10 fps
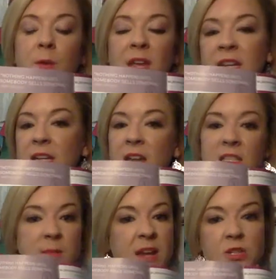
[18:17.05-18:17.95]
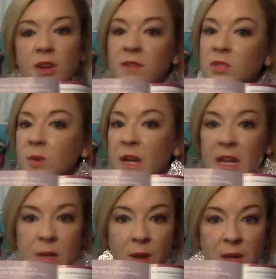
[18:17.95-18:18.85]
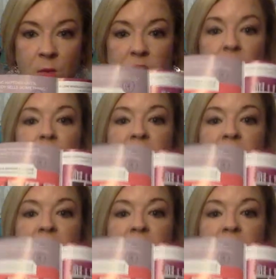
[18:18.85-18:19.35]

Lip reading: We get to customize your inventory any way you want to.